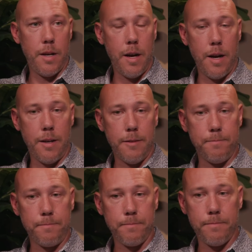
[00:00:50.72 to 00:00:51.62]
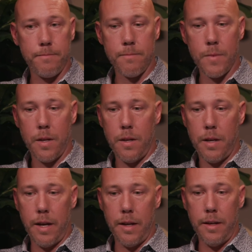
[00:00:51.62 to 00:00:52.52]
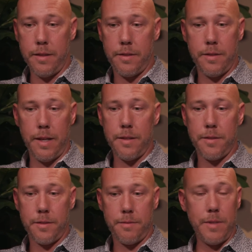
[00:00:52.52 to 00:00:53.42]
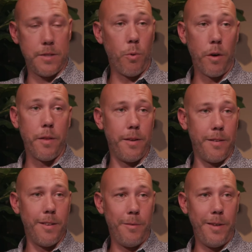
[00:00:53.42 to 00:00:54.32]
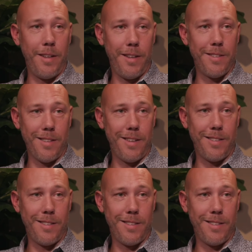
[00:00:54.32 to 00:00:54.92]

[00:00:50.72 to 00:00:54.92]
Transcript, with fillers: Um, and it's it's it's worth it. I, mean, I was going to say, but